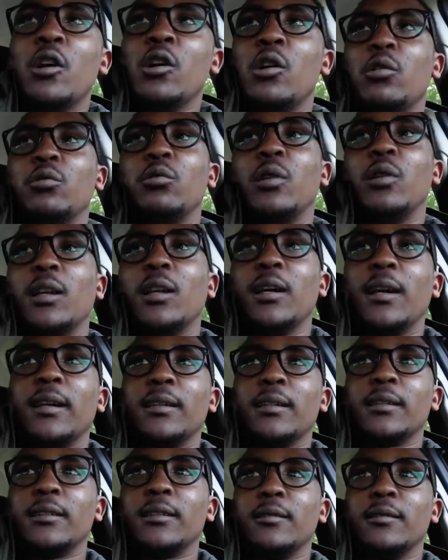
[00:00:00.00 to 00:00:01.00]
who are like
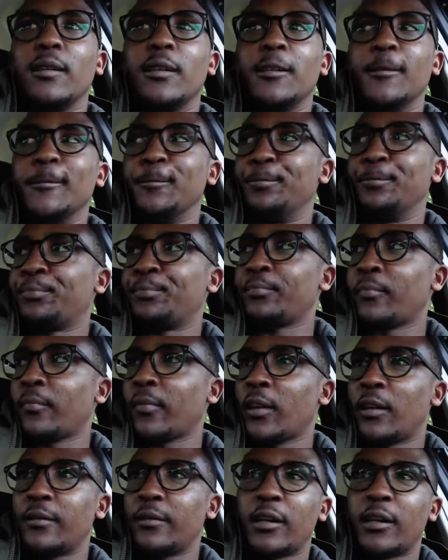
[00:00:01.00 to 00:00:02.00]
in um,
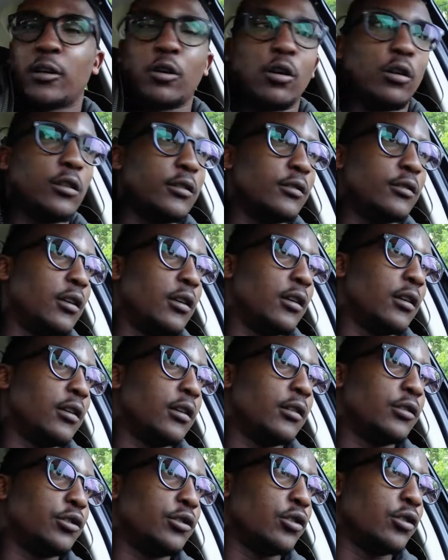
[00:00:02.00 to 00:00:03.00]
they call uh,
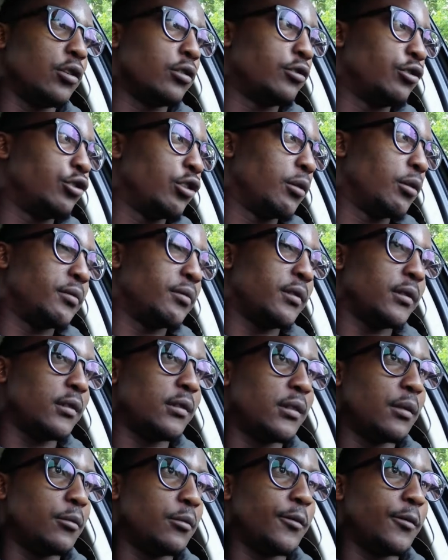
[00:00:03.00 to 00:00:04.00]
short job
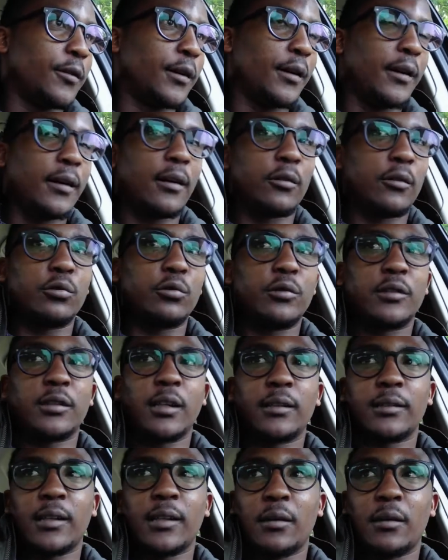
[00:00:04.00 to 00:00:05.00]
system over here Kurzzeit
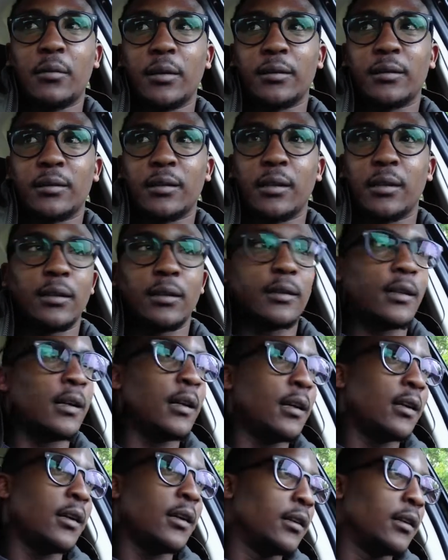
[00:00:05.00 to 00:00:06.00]
Arbeitsgeld
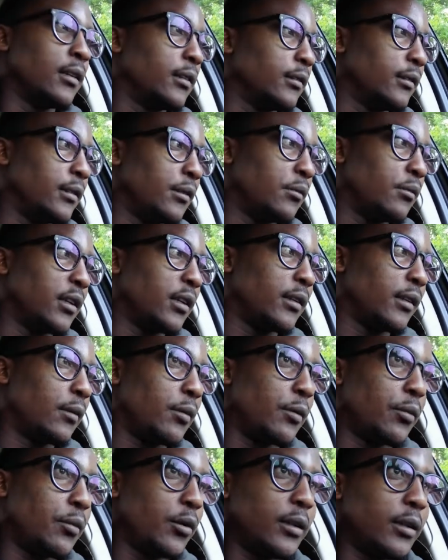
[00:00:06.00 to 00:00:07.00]
is the man that
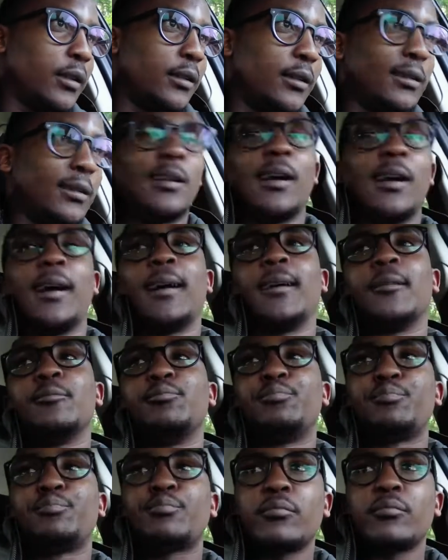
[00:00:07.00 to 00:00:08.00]
people are getting like
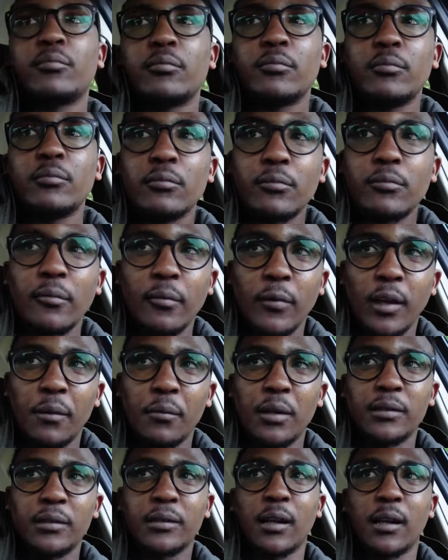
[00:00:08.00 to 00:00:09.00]

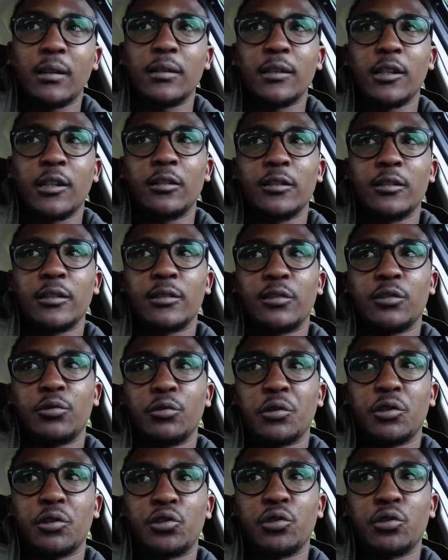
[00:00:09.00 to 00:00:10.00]
basically now in the
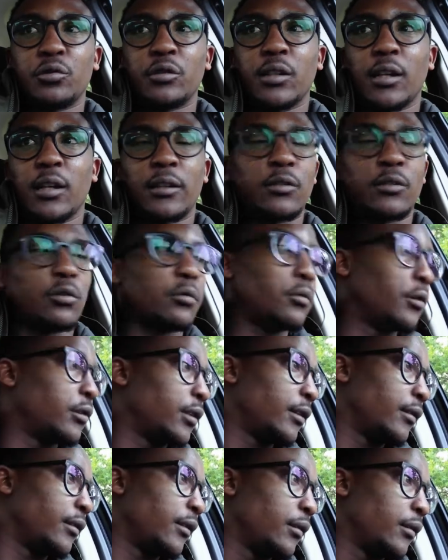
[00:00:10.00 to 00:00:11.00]
situation like corona
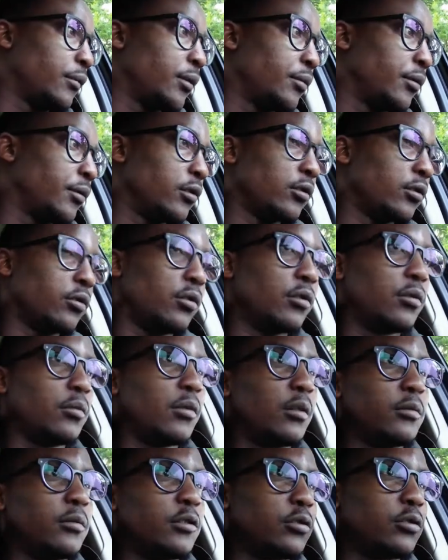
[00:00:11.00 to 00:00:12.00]
thing people are not, going, are
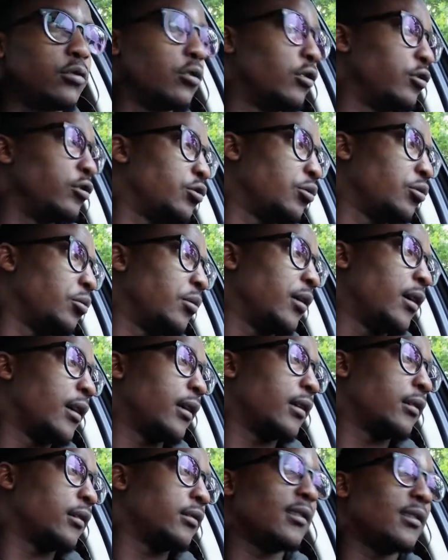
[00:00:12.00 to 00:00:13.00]
not going to
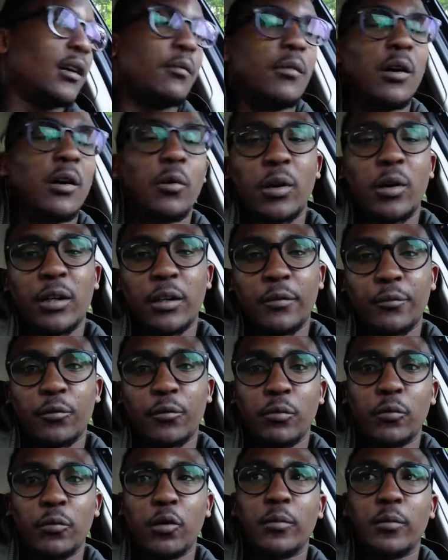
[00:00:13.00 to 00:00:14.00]
work some are working
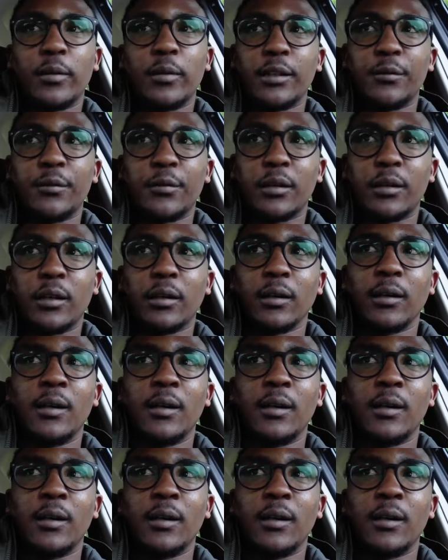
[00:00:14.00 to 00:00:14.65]
from home and everything